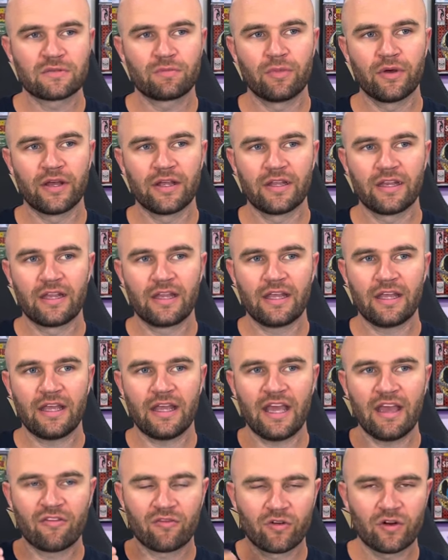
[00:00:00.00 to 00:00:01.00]
but
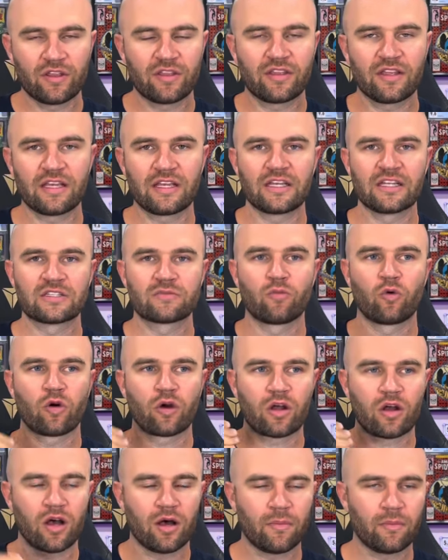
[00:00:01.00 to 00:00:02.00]
everything gets more
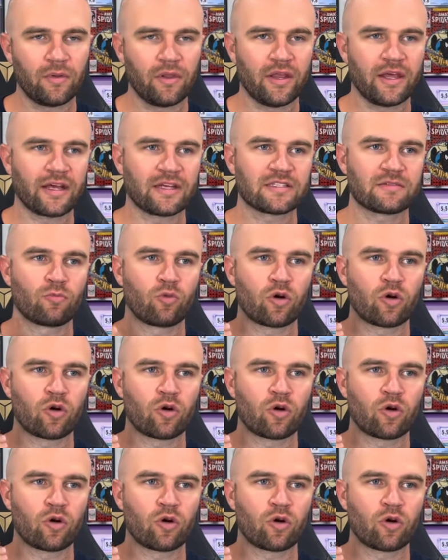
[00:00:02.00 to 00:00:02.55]
complex,